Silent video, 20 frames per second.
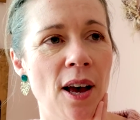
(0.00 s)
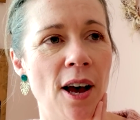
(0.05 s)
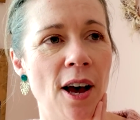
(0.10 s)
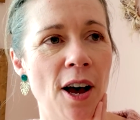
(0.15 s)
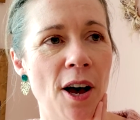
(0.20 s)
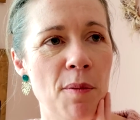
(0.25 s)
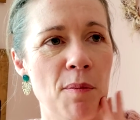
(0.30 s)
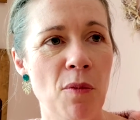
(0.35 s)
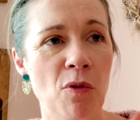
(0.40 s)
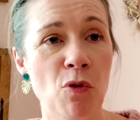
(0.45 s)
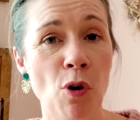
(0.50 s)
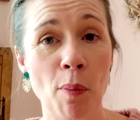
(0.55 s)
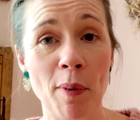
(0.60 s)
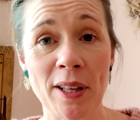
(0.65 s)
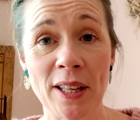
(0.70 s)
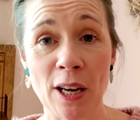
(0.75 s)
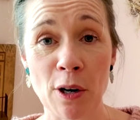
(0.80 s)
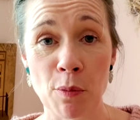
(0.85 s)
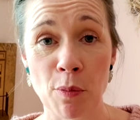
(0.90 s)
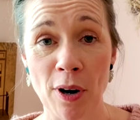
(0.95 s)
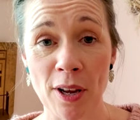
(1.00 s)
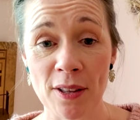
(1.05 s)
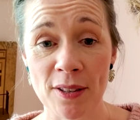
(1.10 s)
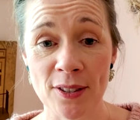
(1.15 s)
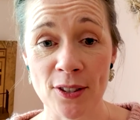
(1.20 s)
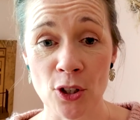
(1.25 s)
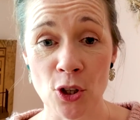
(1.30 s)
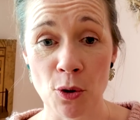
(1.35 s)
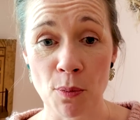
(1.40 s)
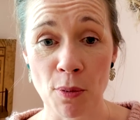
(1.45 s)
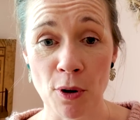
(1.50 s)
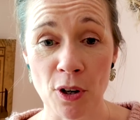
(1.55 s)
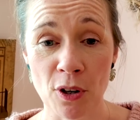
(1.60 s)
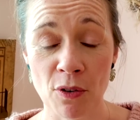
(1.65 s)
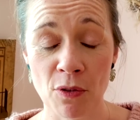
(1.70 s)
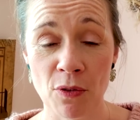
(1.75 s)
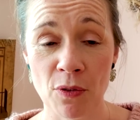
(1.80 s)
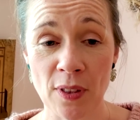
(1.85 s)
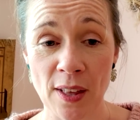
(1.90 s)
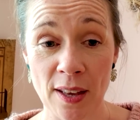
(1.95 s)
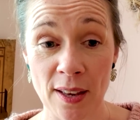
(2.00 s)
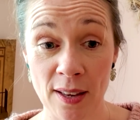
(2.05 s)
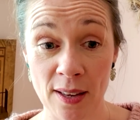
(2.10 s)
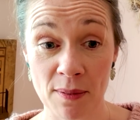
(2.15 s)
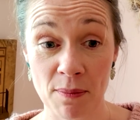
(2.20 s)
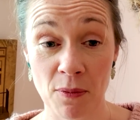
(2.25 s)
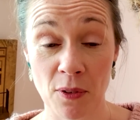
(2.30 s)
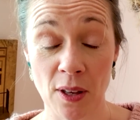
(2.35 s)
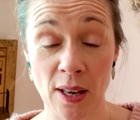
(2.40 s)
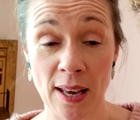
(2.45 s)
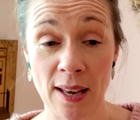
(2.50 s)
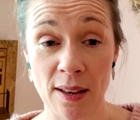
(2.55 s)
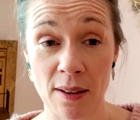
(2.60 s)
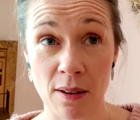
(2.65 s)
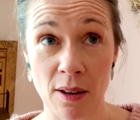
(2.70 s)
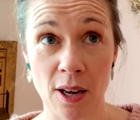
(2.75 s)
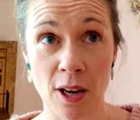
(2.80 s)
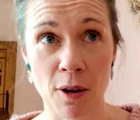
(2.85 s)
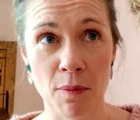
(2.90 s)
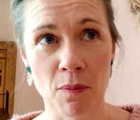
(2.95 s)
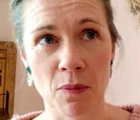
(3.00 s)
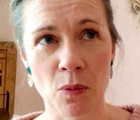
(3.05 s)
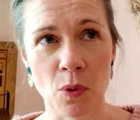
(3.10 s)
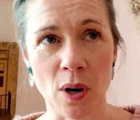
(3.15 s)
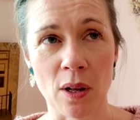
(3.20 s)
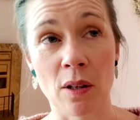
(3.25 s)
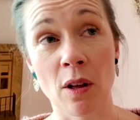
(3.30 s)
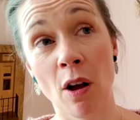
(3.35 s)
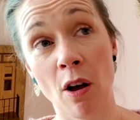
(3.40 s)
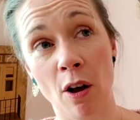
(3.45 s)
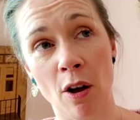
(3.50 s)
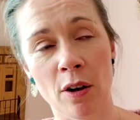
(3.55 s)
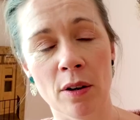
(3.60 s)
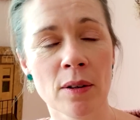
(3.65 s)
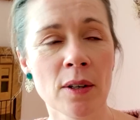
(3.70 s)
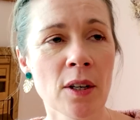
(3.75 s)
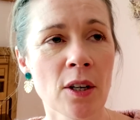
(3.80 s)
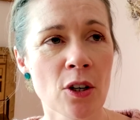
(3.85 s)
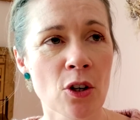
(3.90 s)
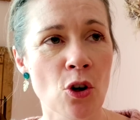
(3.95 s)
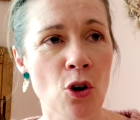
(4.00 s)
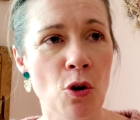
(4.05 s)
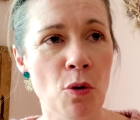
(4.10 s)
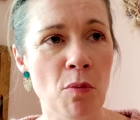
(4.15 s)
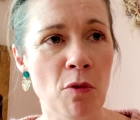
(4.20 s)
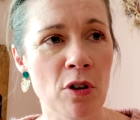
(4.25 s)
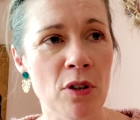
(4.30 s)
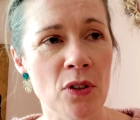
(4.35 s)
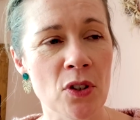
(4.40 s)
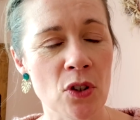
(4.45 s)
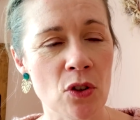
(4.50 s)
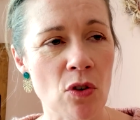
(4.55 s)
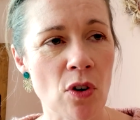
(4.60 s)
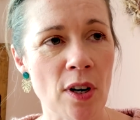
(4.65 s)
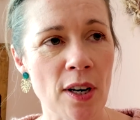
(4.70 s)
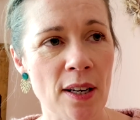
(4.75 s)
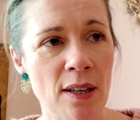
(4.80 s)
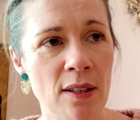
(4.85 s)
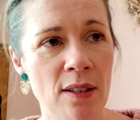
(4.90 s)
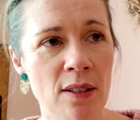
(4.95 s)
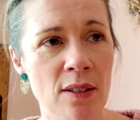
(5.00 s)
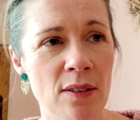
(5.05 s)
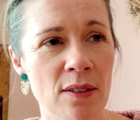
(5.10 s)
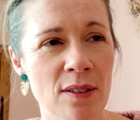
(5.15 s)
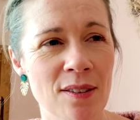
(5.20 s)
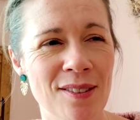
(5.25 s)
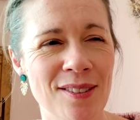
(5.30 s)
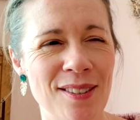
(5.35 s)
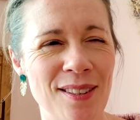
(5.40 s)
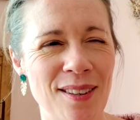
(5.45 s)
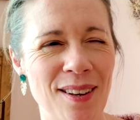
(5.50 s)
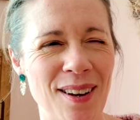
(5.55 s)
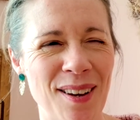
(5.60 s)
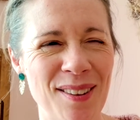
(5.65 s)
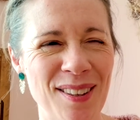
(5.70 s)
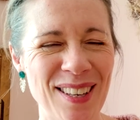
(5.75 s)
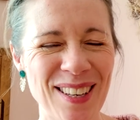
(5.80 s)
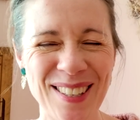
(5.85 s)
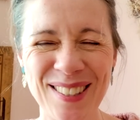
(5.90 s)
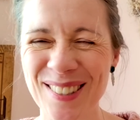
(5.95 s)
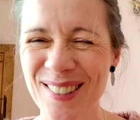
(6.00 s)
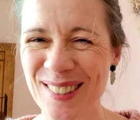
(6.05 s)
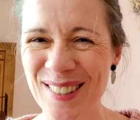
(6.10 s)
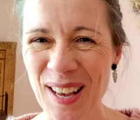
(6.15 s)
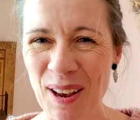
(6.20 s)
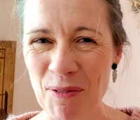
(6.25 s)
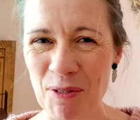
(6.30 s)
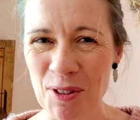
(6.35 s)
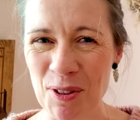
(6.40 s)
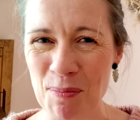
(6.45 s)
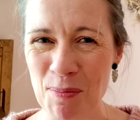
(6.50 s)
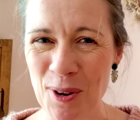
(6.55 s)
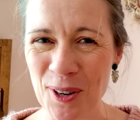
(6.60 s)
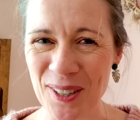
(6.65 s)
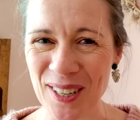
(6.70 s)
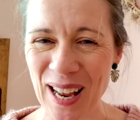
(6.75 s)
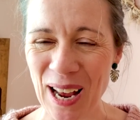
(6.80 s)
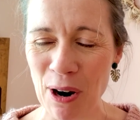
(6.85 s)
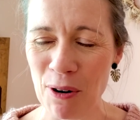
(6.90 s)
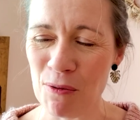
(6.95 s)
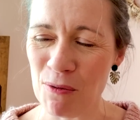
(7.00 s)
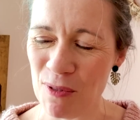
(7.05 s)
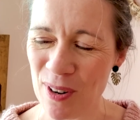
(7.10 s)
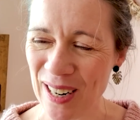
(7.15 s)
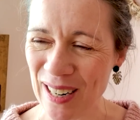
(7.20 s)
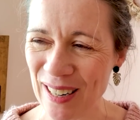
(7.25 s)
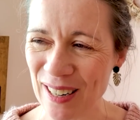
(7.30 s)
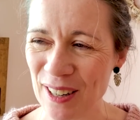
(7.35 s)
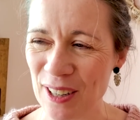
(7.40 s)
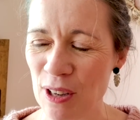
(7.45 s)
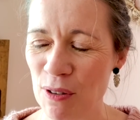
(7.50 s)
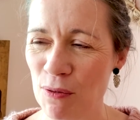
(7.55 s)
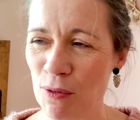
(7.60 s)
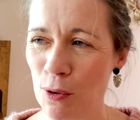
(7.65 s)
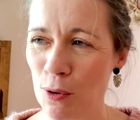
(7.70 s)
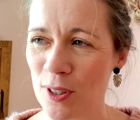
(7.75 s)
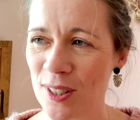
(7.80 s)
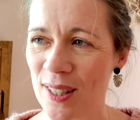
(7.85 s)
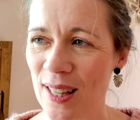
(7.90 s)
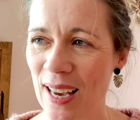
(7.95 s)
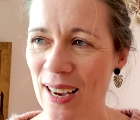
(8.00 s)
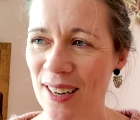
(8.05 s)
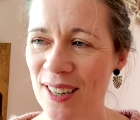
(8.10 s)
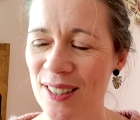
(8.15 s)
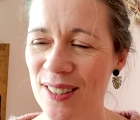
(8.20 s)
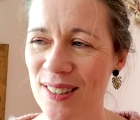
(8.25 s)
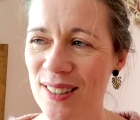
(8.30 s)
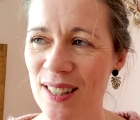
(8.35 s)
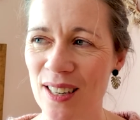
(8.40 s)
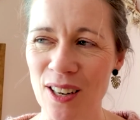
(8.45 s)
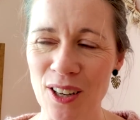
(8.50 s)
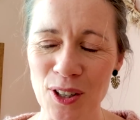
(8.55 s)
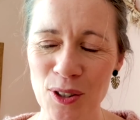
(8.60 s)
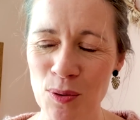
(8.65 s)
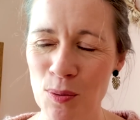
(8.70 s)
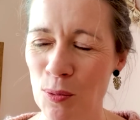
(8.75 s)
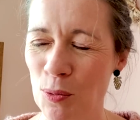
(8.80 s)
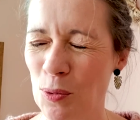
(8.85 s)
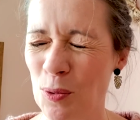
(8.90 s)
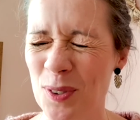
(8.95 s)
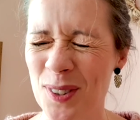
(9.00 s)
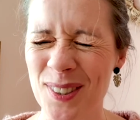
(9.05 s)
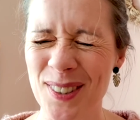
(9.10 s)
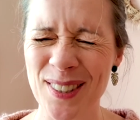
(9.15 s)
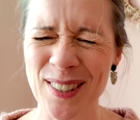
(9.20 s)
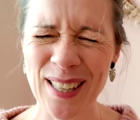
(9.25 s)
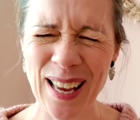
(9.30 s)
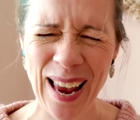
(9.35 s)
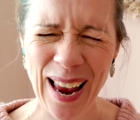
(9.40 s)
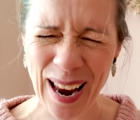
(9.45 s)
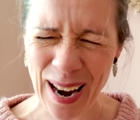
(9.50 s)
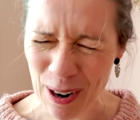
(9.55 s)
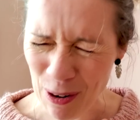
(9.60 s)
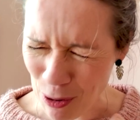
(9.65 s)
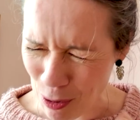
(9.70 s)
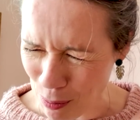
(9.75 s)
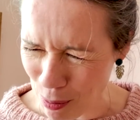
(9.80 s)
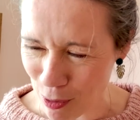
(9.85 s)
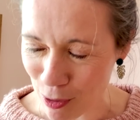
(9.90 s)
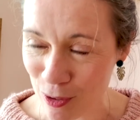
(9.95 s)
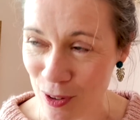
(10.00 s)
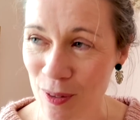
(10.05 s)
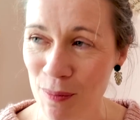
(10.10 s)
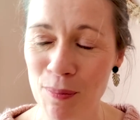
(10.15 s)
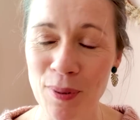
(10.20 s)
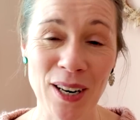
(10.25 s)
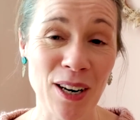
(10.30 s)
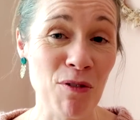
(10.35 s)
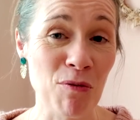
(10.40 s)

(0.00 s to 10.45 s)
Robert Galbraith's new book, her Cormoran Strikes, I think his 7th book now. I'm really looking forward to that because the last one was terrible, but I